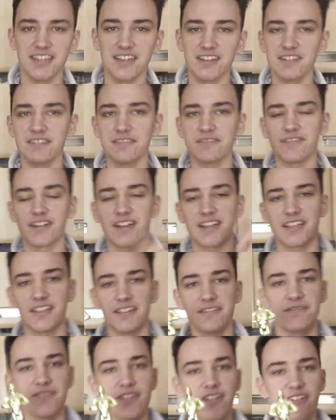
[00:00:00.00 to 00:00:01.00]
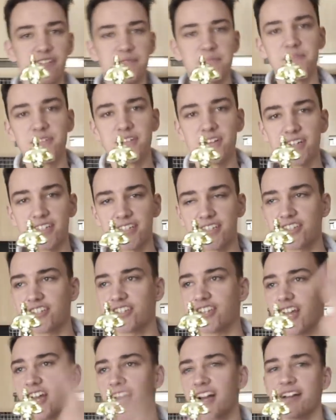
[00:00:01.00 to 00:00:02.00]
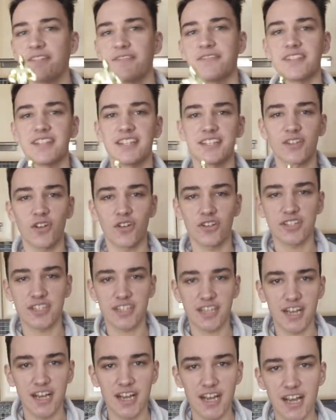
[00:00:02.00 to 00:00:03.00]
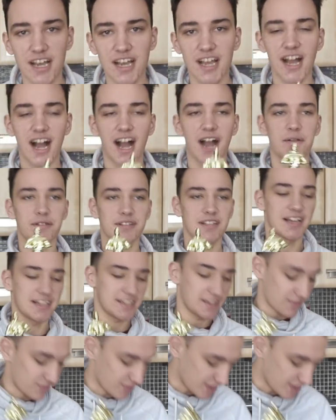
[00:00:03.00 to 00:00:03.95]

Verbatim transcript: you, thank you very much uh, for this Oscar. I would like to